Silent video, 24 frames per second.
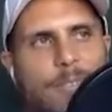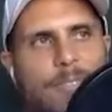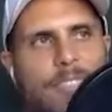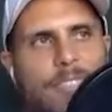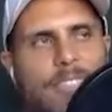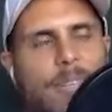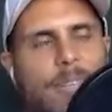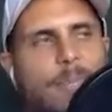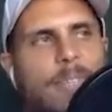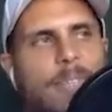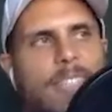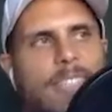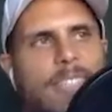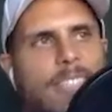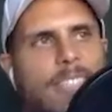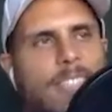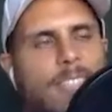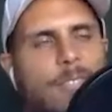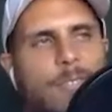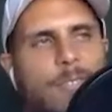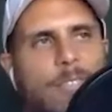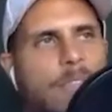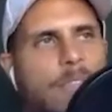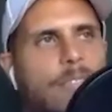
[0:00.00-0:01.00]
Japanese
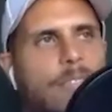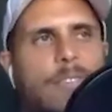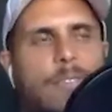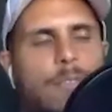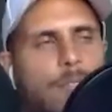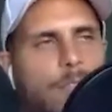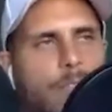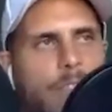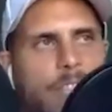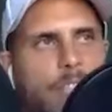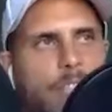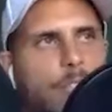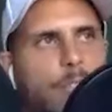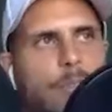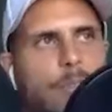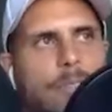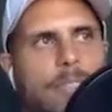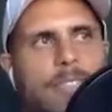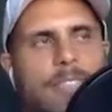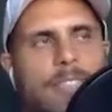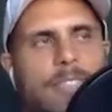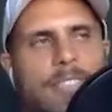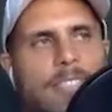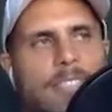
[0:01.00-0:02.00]
history. Even though it's fictional,
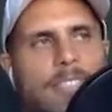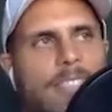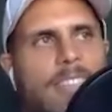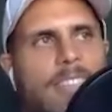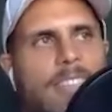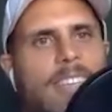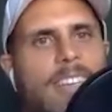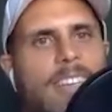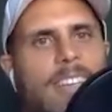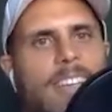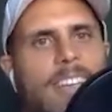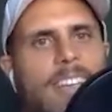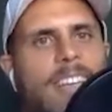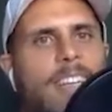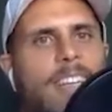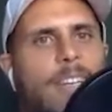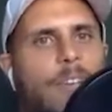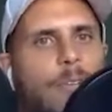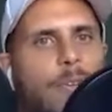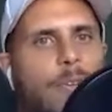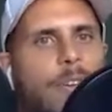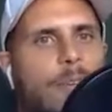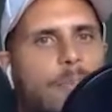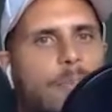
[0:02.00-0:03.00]
it's just
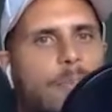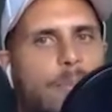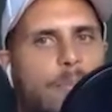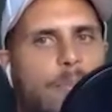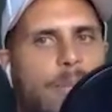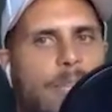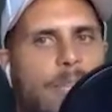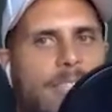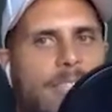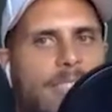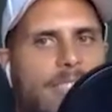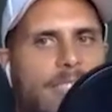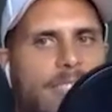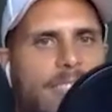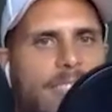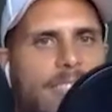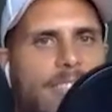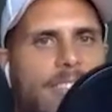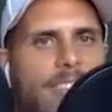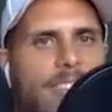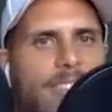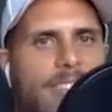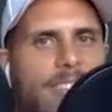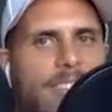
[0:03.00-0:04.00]
incredible because
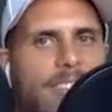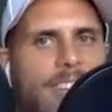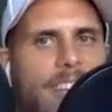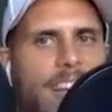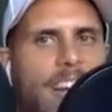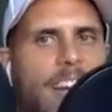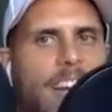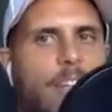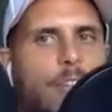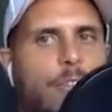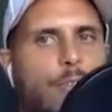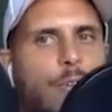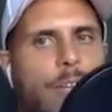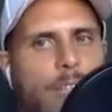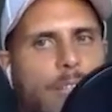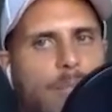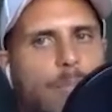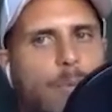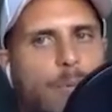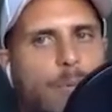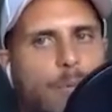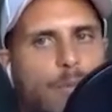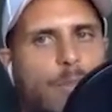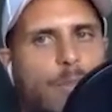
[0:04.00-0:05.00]
it kind of
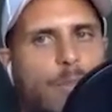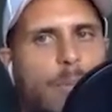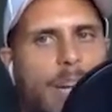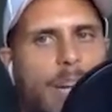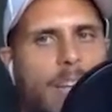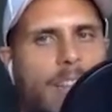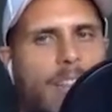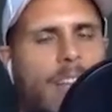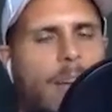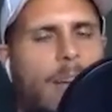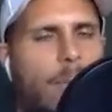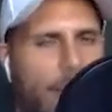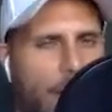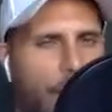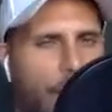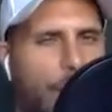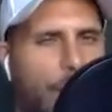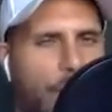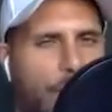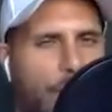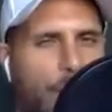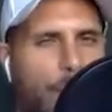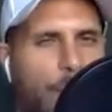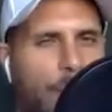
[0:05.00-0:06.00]
transports you back there. I mean, have
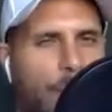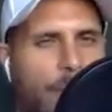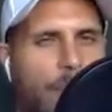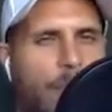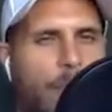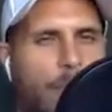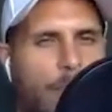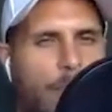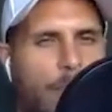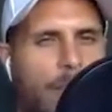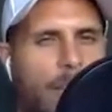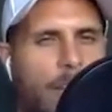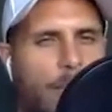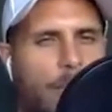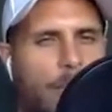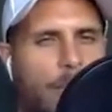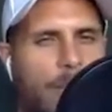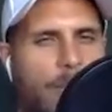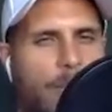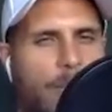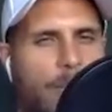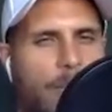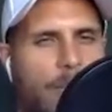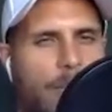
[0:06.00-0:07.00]
you read that
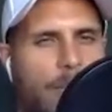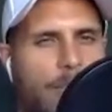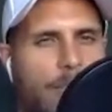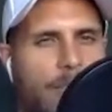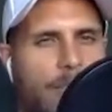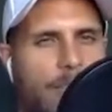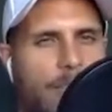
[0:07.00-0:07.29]
one or?